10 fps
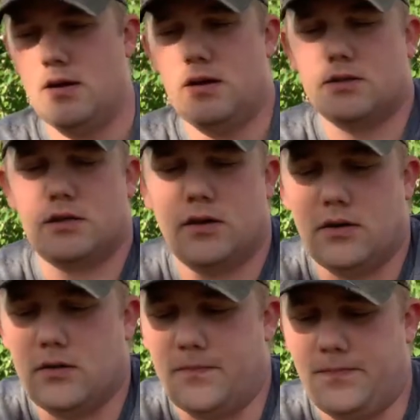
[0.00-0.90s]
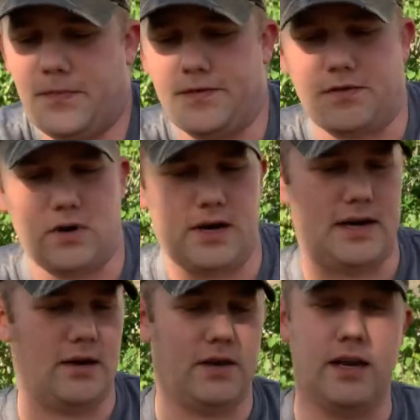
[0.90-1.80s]
So for right
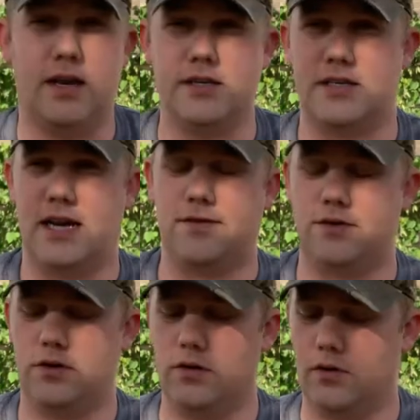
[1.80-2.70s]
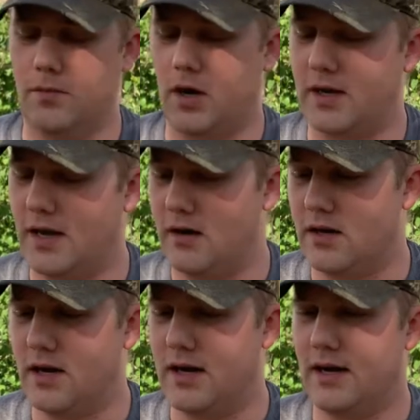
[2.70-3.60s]
now, again, I just have to mark out,
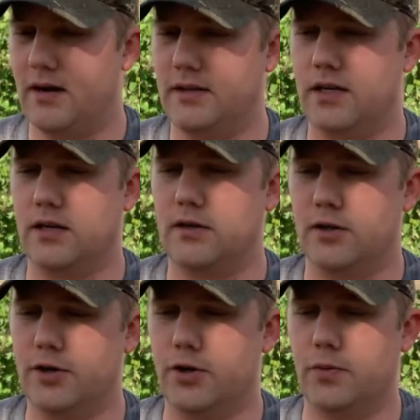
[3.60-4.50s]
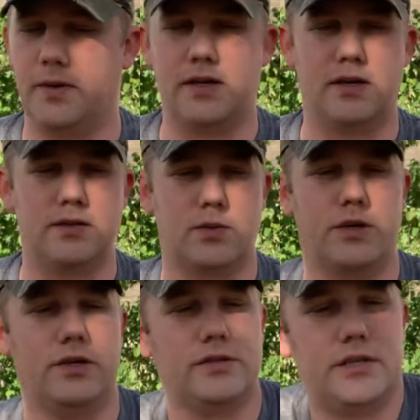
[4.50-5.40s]
cut out, and then glue because we're
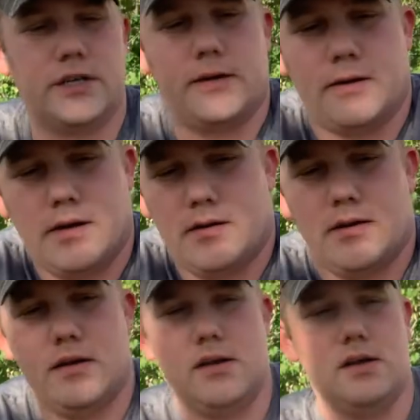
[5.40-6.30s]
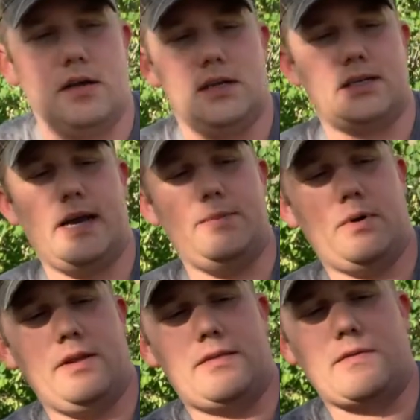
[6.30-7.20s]
using
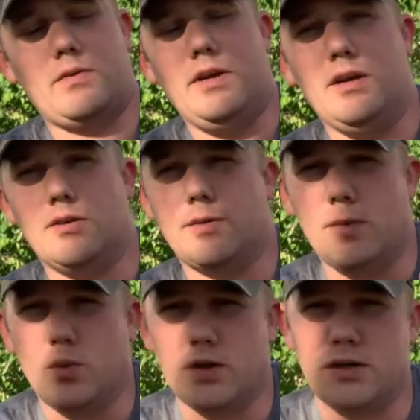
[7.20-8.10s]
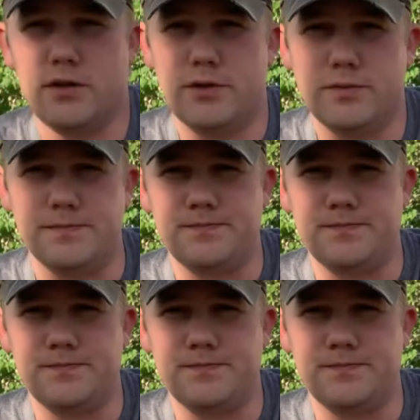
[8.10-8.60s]
Titebond 3 Ultimate Wood Glue.